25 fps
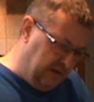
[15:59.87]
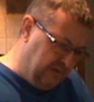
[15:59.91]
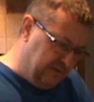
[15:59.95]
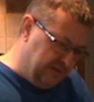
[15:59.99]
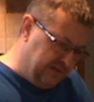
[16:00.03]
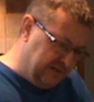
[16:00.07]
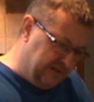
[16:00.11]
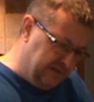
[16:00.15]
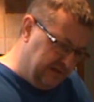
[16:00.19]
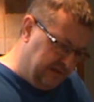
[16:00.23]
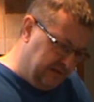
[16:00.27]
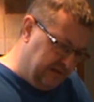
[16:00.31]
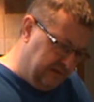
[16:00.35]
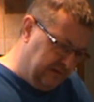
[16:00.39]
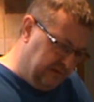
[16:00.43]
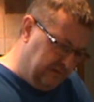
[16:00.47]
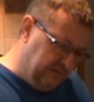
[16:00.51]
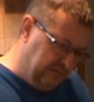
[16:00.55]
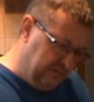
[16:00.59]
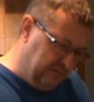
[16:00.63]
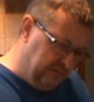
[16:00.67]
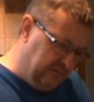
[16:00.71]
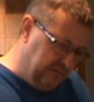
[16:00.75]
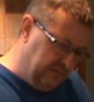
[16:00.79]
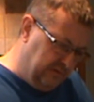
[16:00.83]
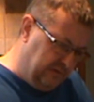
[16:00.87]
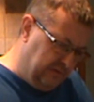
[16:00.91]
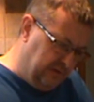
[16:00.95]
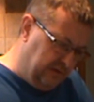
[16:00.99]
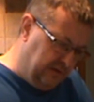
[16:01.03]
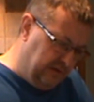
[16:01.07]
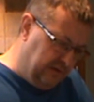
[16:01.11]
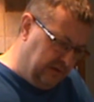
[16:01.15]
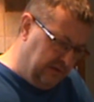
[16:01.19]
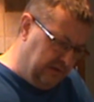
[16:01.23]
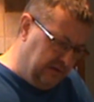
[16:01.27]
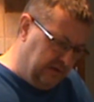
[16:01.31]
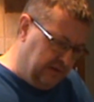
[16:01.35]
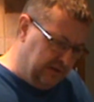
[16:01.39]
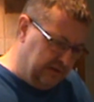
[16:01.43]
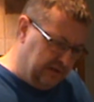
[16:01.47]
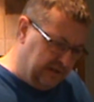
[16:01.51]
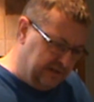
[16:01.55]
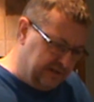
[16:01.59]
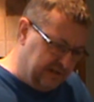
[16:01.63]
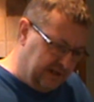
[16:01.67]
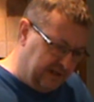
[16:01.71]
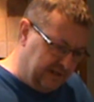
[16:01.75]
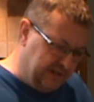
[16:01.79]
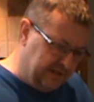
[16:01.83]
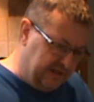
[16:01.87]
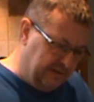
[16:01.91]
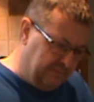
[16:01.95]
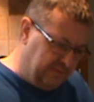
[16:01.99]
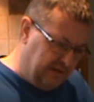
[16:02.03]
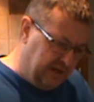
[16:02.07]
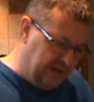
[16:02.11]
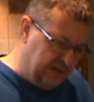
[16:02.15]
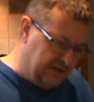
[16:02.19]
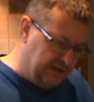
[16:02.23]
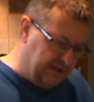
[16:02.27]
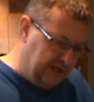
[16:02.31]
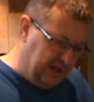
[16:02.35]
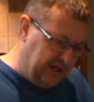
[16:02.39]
was a design separation